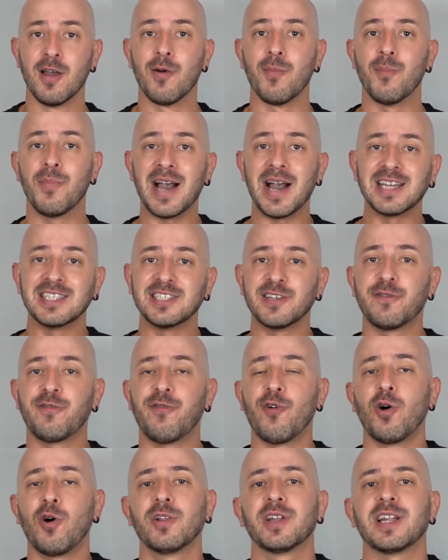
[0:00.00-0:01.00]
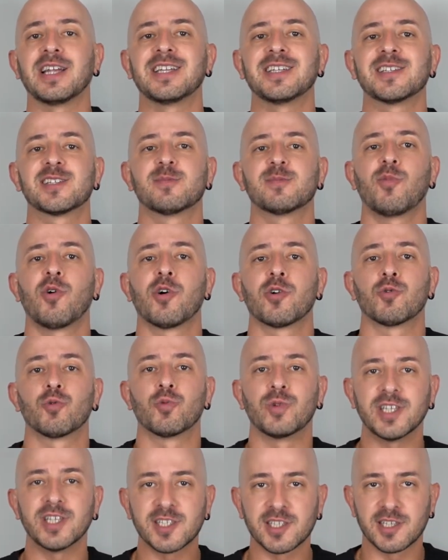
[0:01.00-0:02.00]
by default it is more
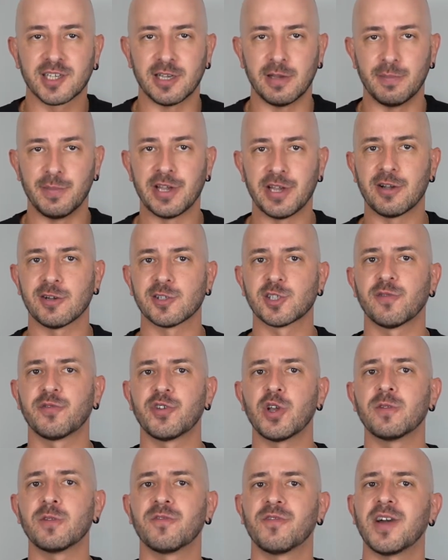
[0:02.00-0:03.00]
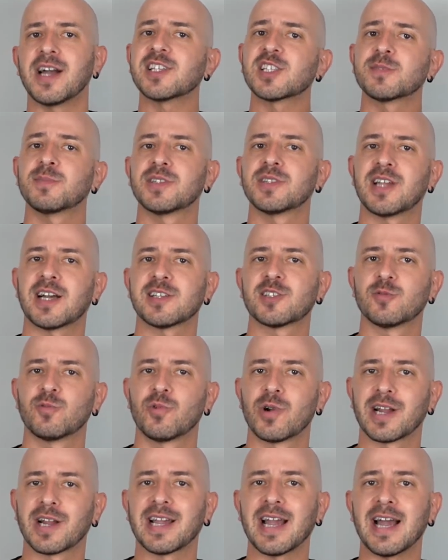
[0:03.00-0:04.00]
risky, because if your investment doesn't
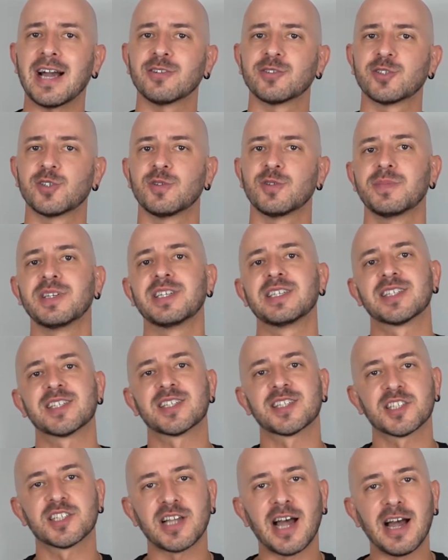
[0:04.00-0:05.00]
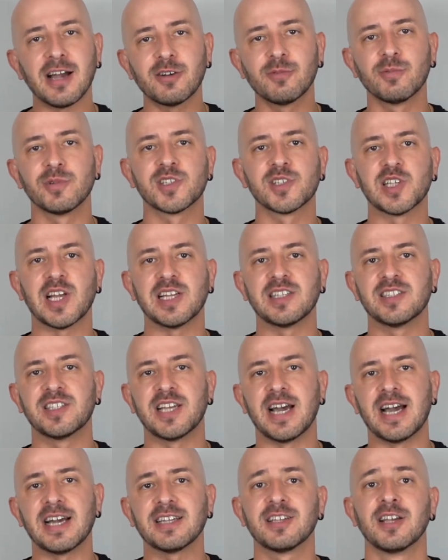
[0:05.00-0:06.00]
work out, you'll be stuck with that
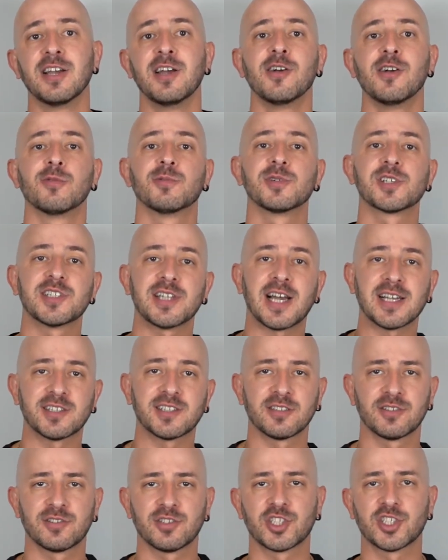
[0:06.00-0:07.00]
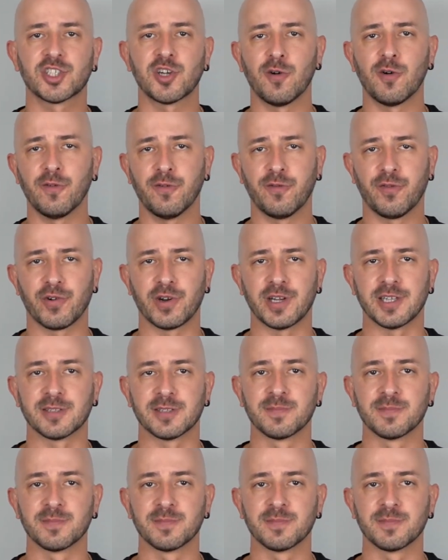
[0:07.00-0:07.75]
debt with nothing to show for it.